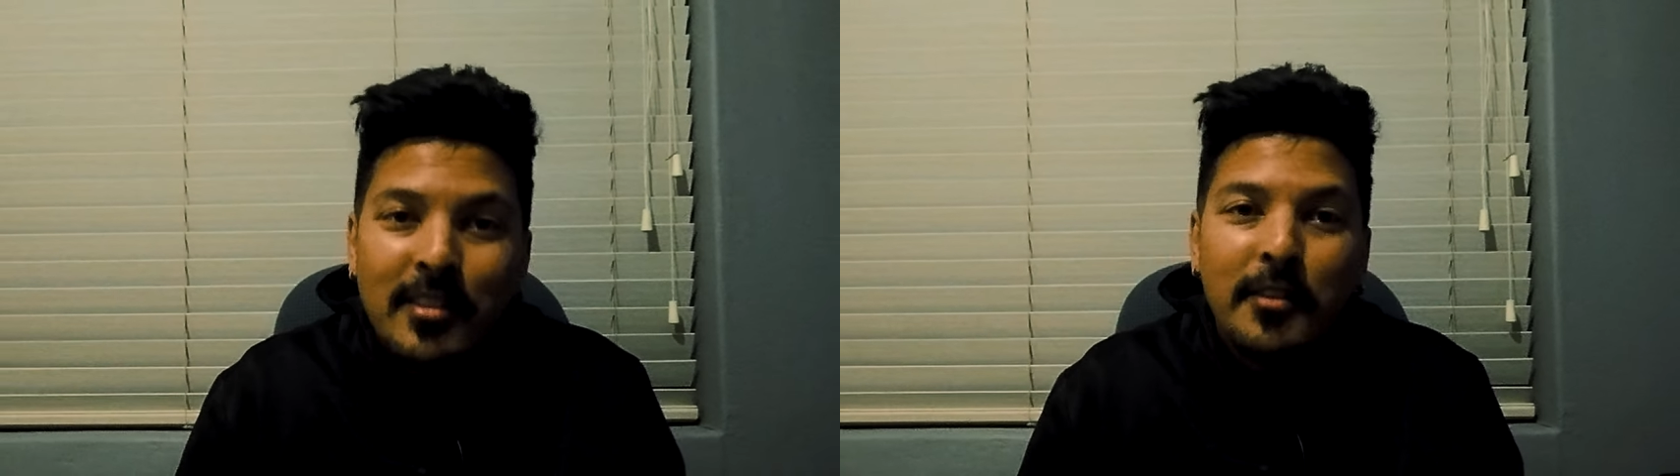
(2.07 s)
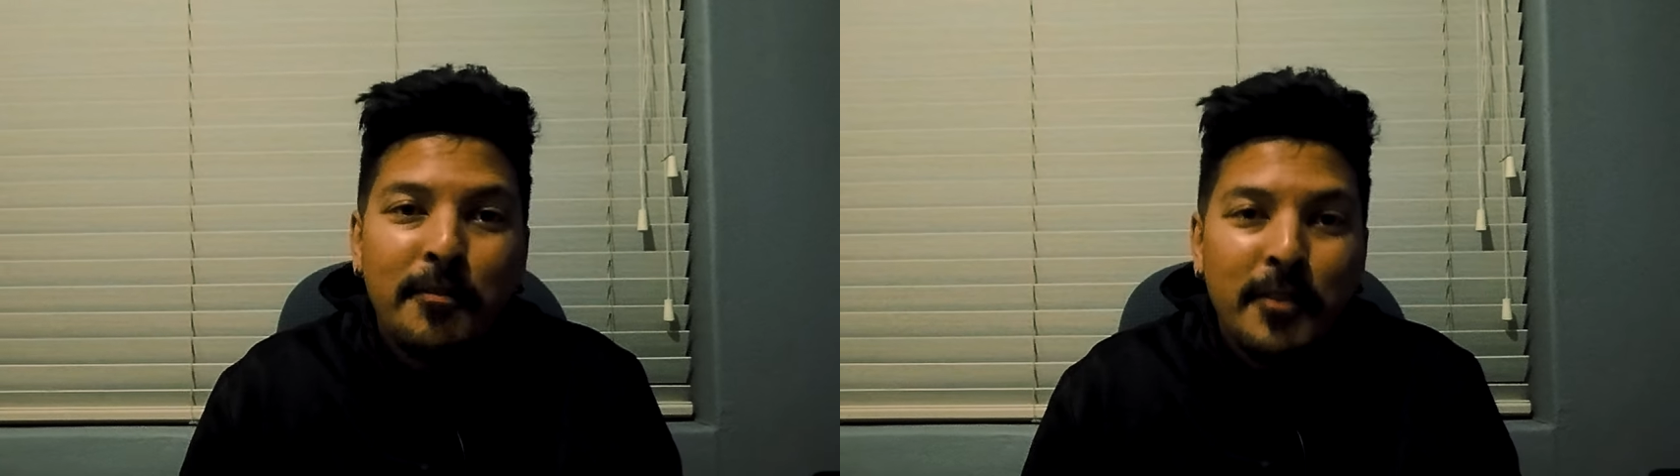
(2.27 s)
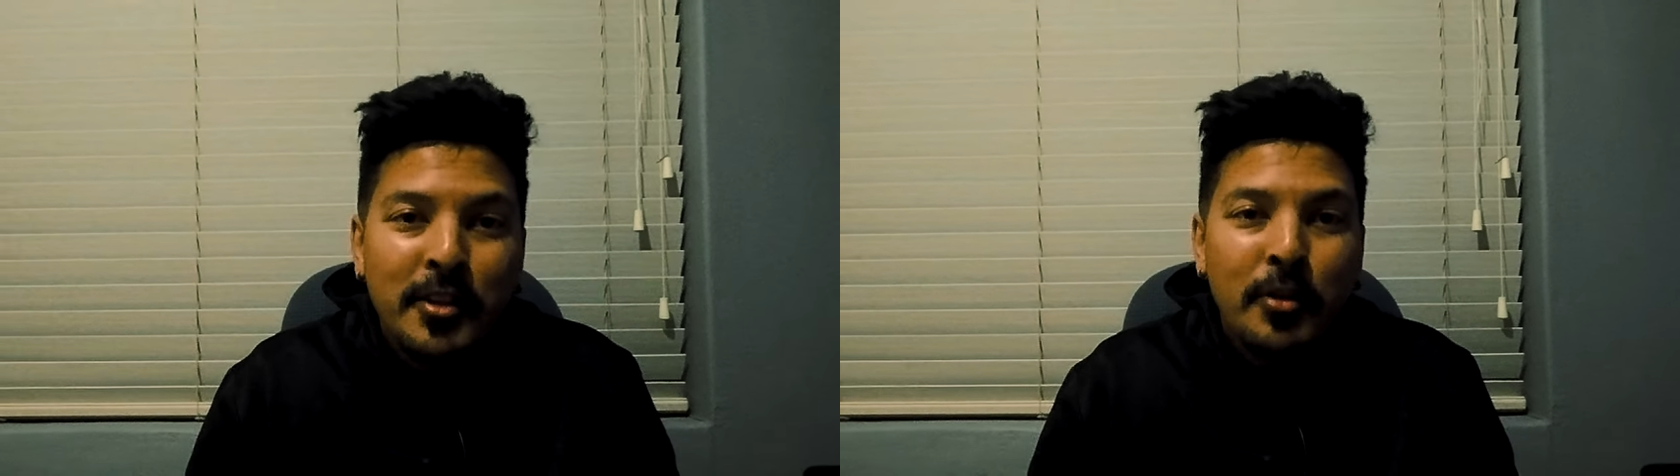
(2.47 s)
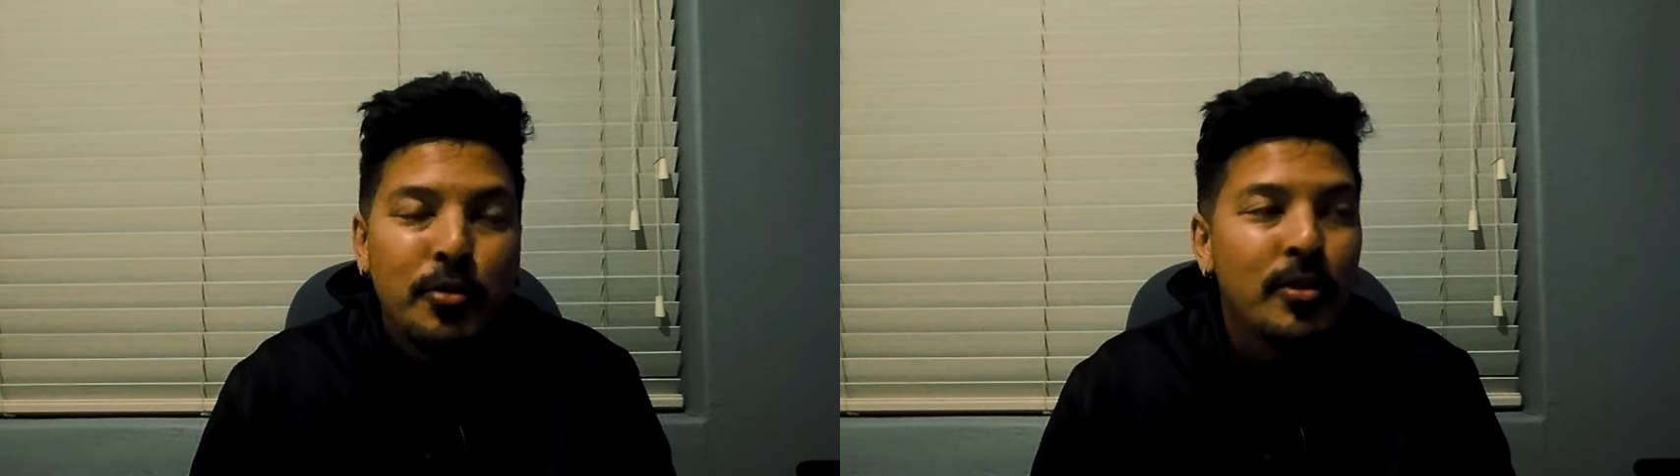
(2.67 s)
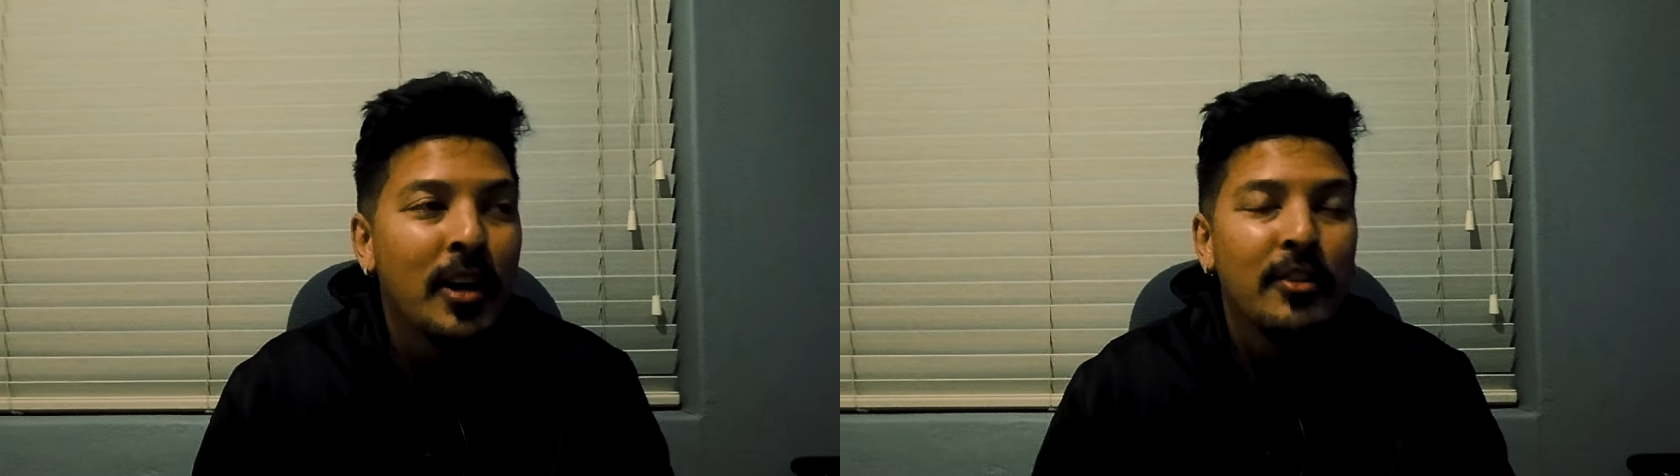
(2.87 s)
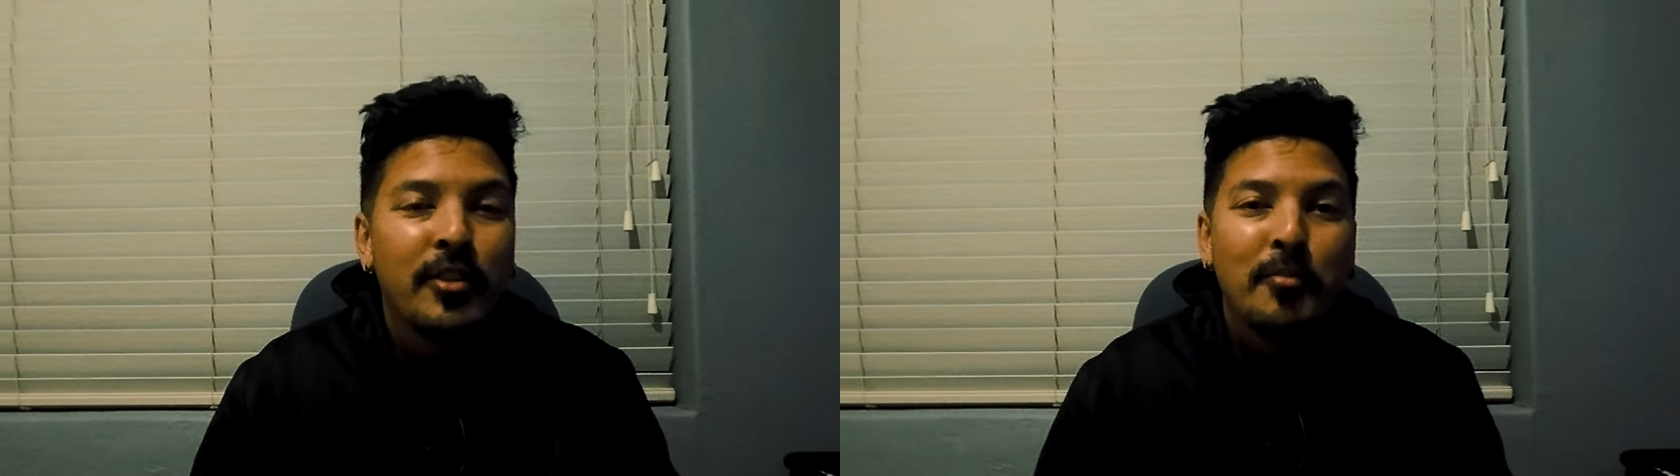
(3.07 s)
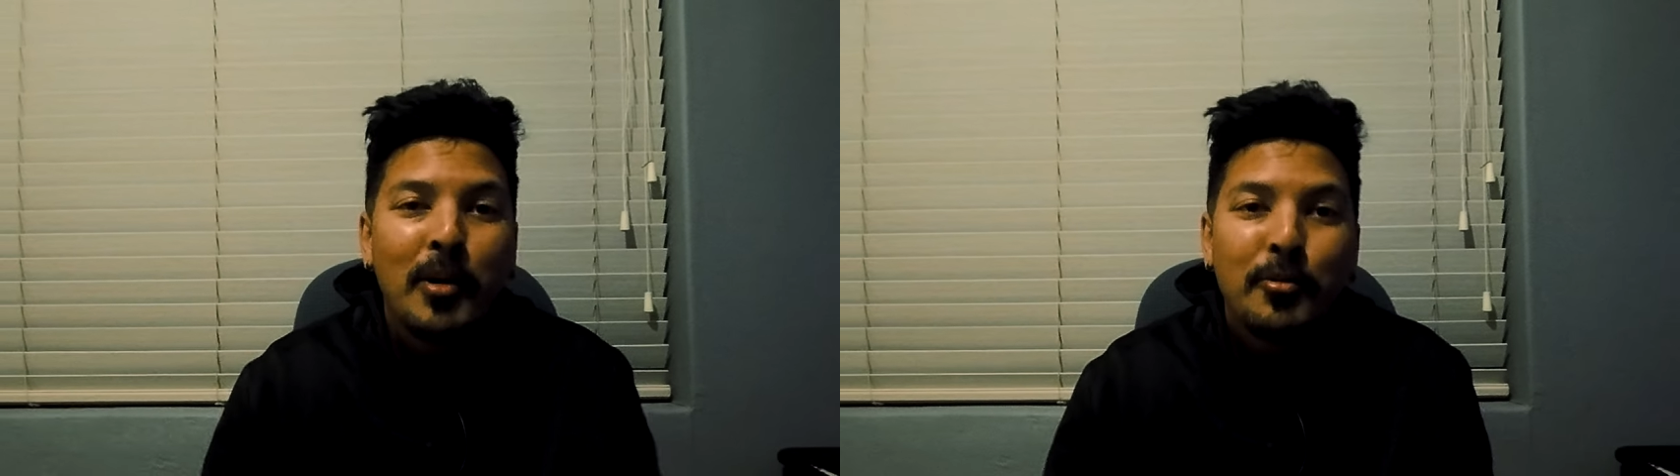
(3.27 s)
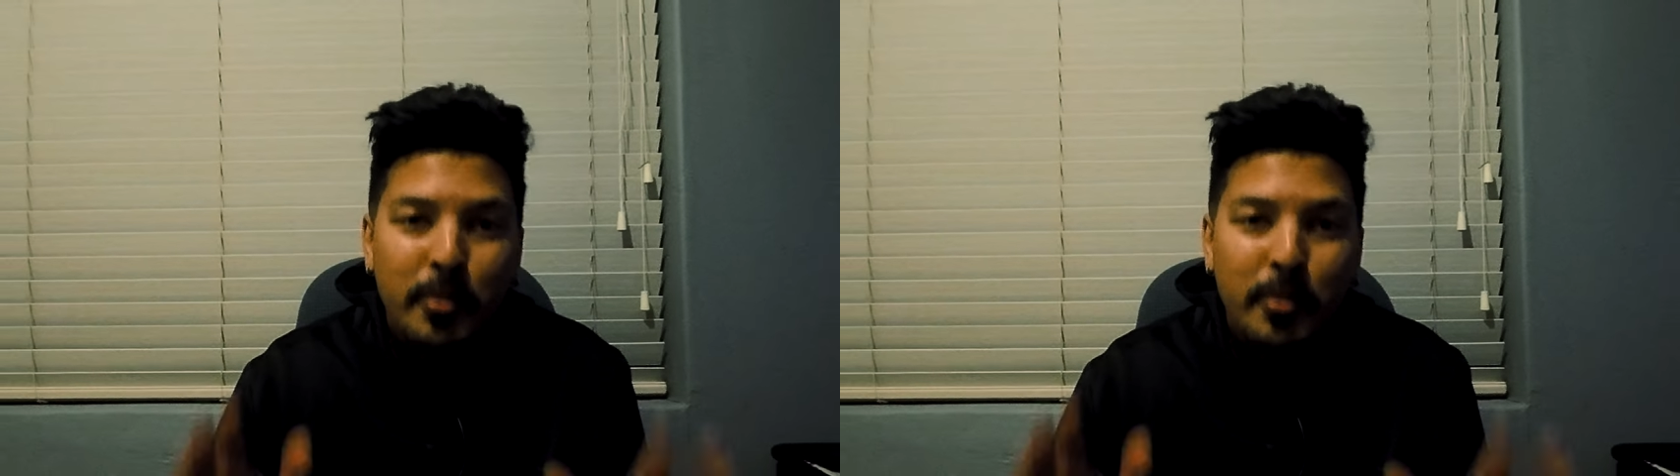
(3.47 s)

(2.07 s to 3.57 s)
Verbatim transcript: the video you guys have most